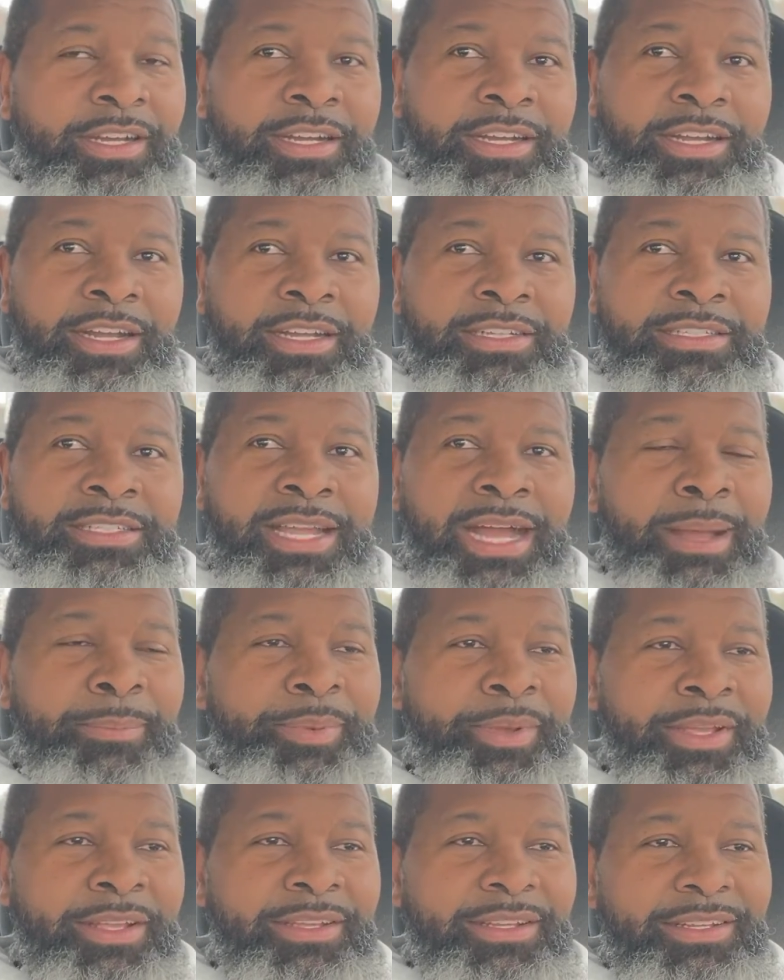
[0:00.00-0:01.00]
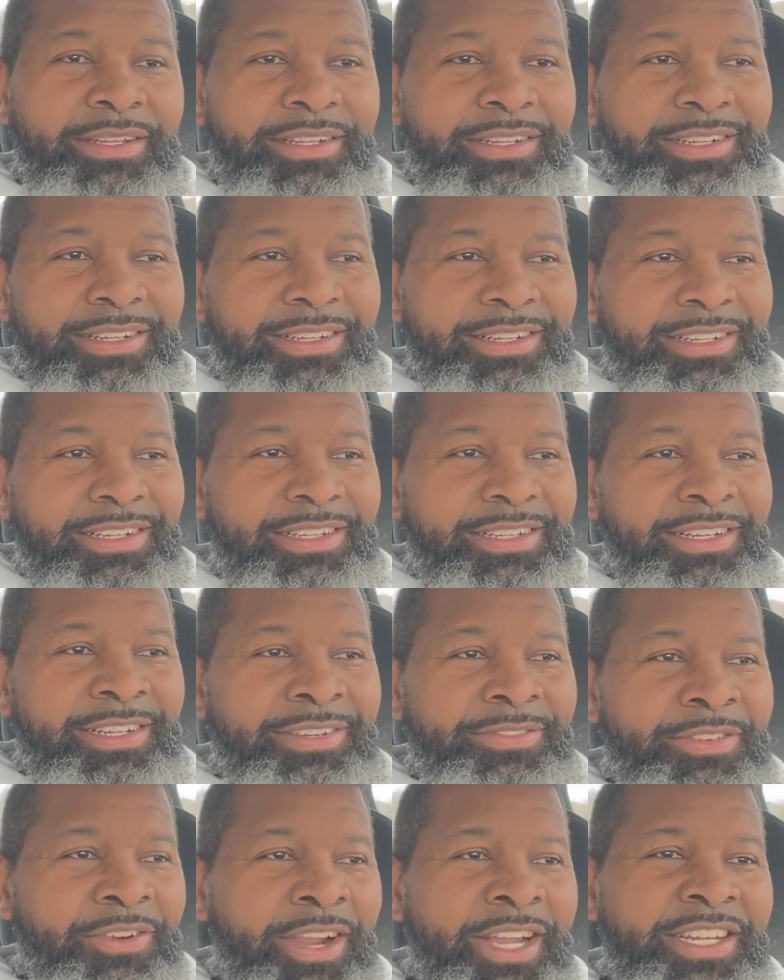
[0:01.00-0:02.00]
a topic
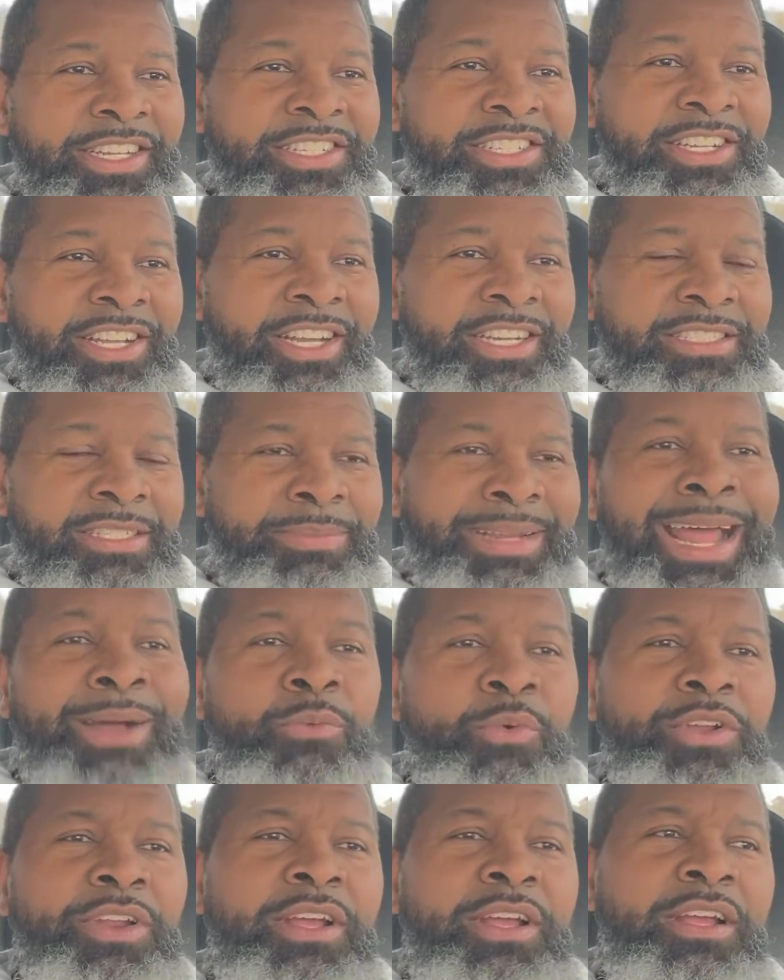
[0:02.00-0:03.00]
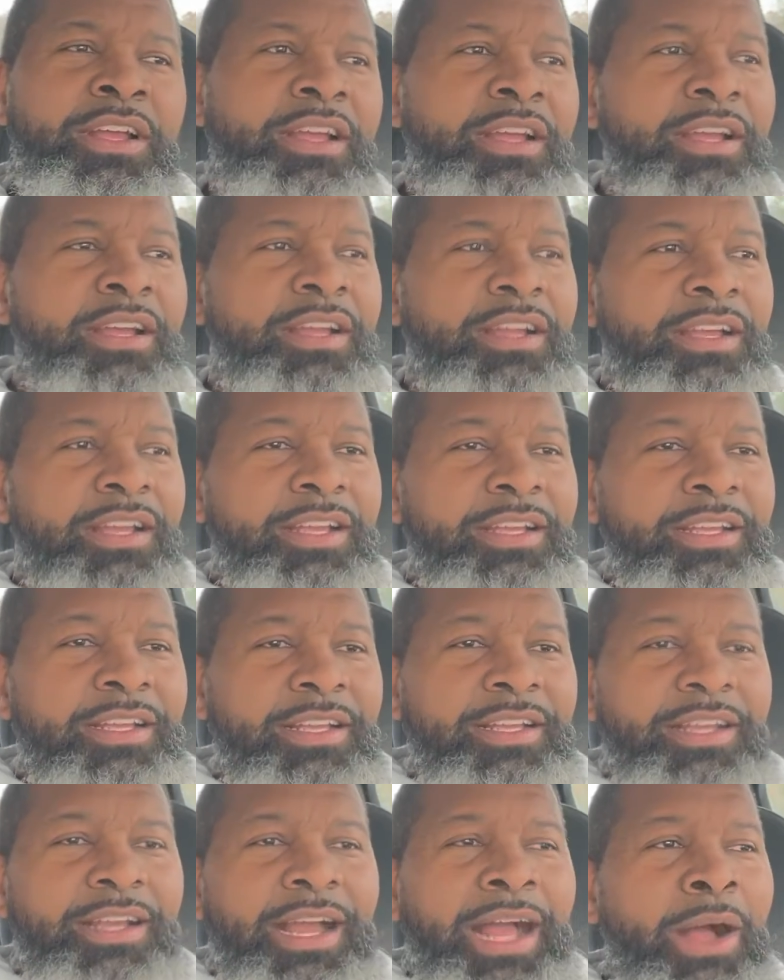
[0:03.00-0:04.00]
of great discussion. But I wanna
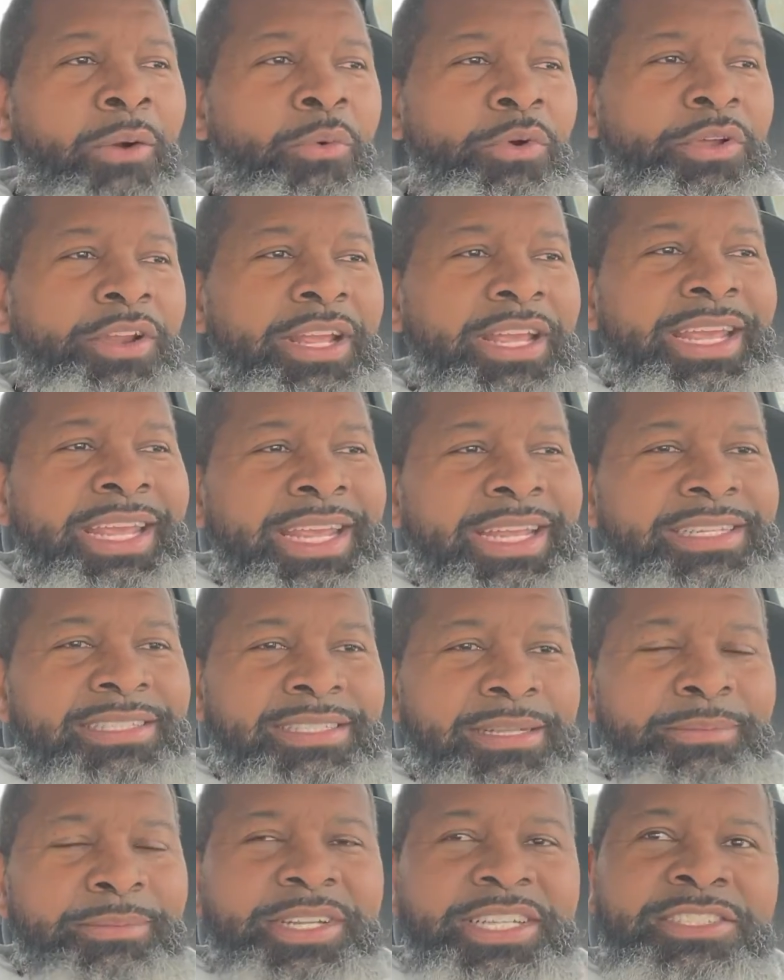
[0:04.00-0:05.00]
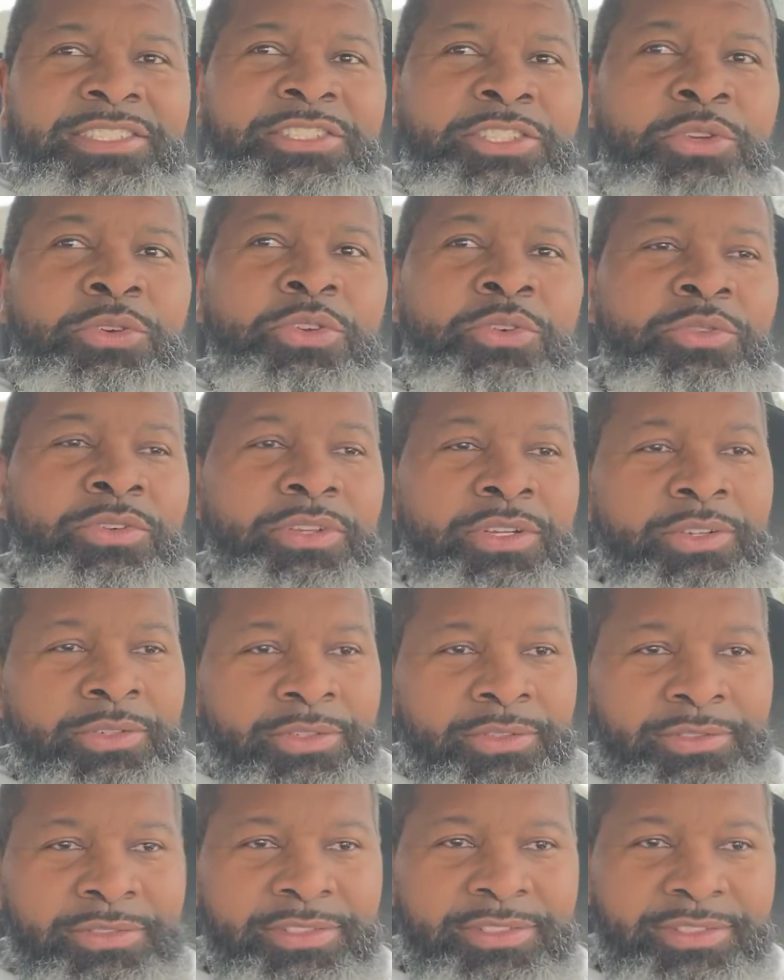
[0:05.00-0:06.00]
eat some of these doodoo
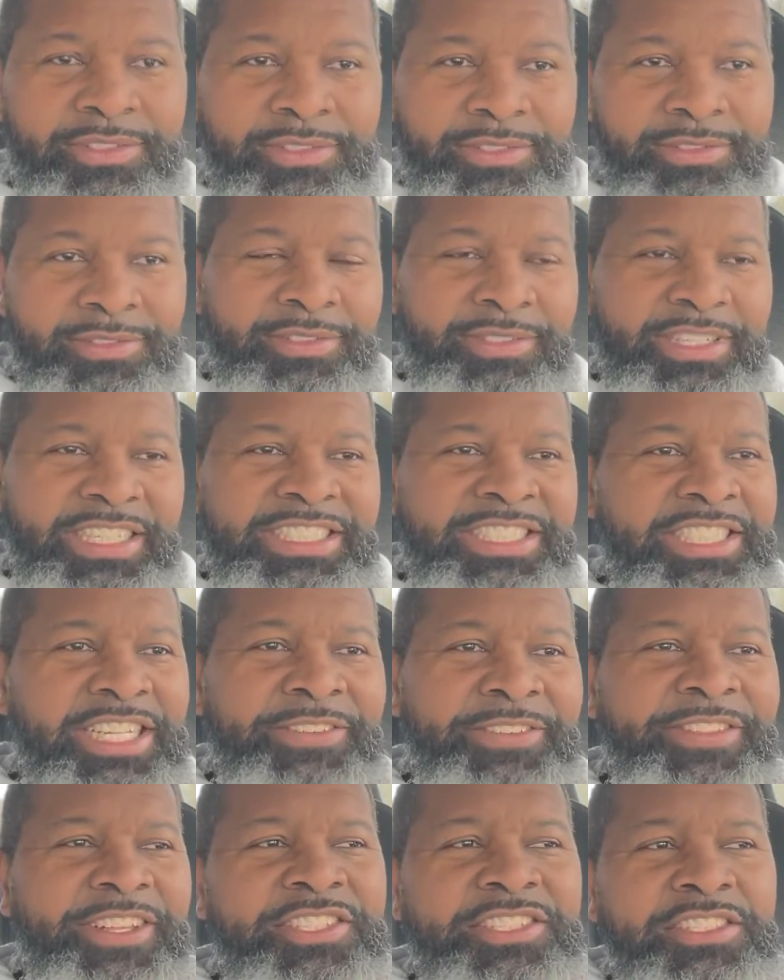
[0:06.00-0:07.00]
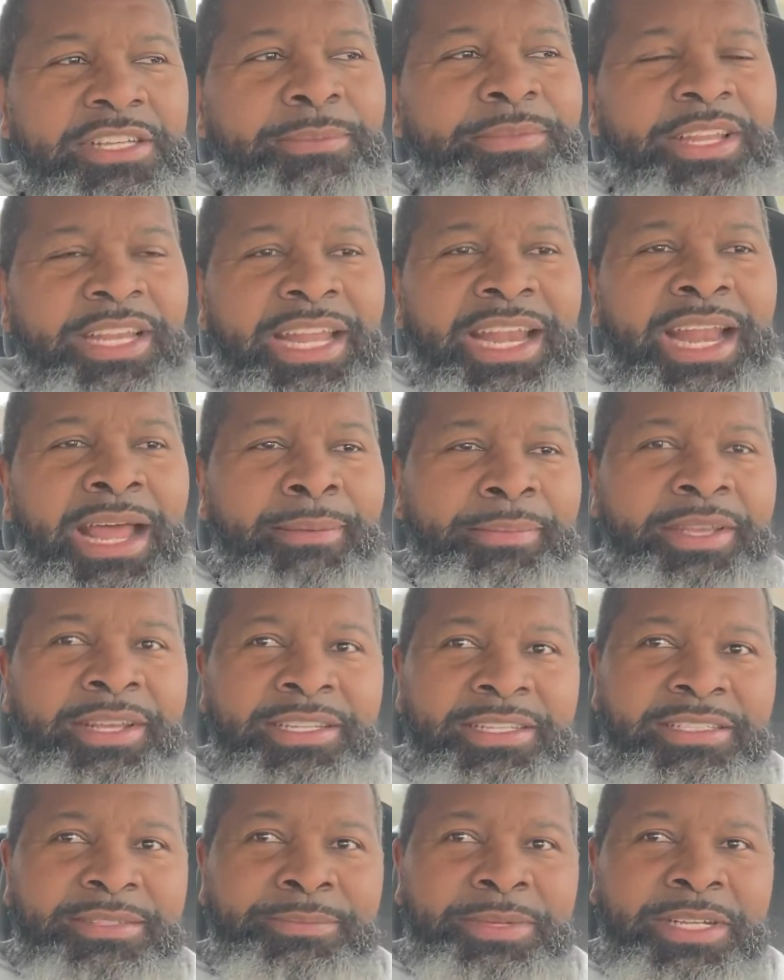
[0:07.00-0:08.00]
noodles and see if there's something that I
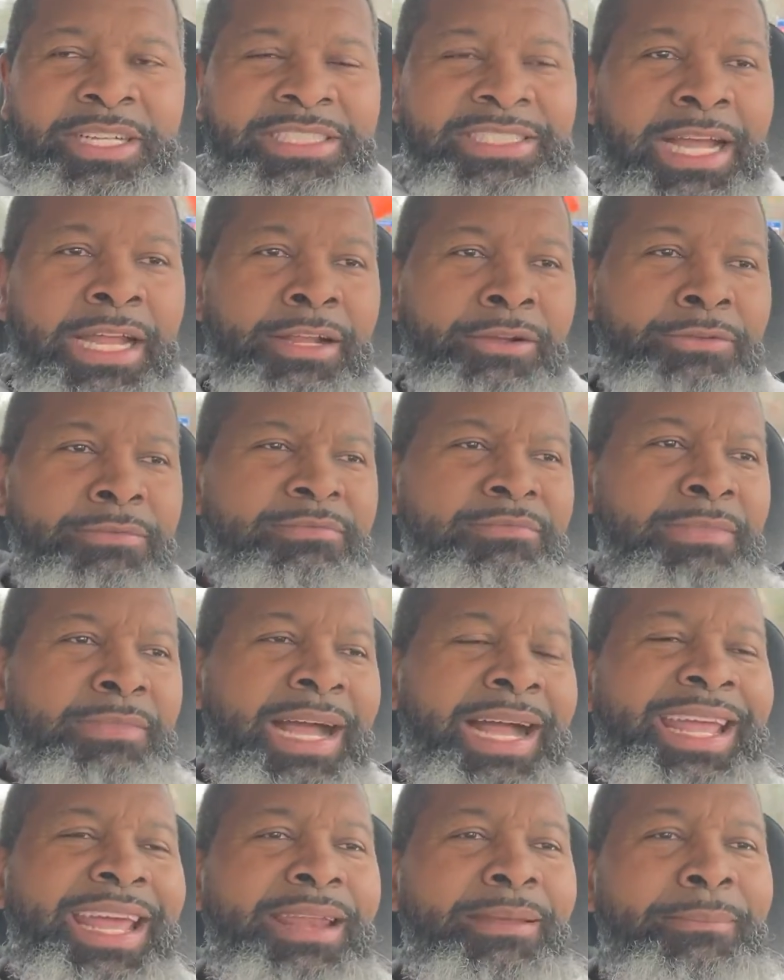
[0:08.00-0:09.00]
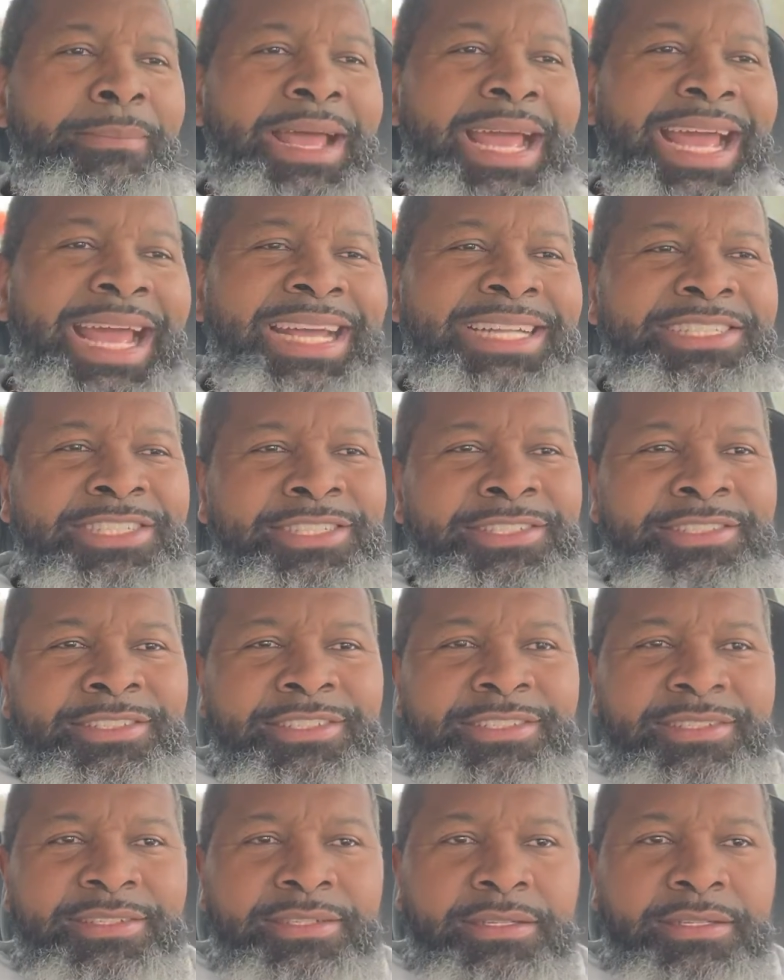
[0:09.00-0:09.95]
miss, because I can't imagine.